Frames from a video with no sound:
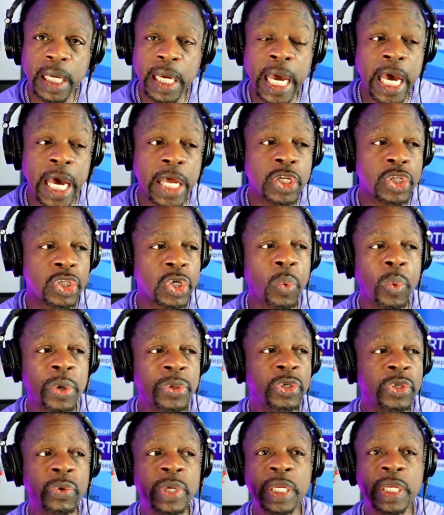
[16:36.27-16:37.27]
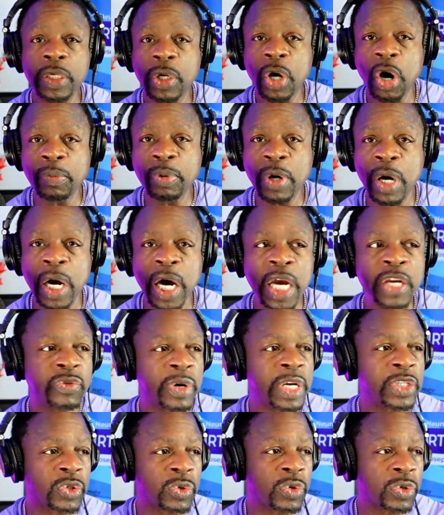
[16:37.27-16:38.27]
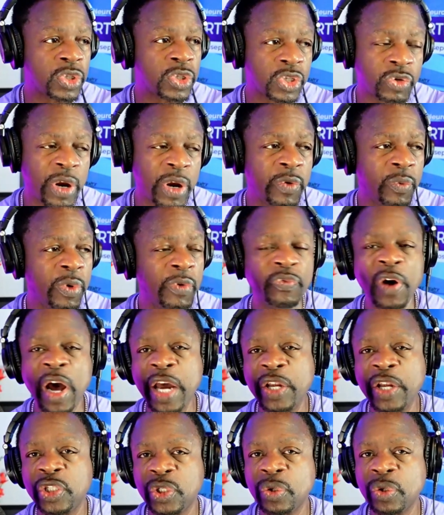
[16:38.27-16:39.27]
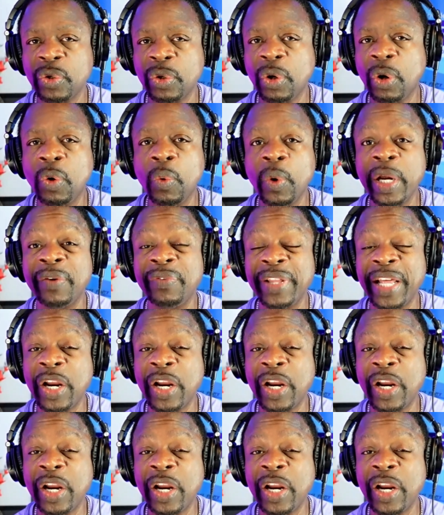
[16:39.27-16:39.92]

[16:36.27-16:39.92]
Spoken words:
And so whether you're eating carbohydrates or straight refined sugar or whatever,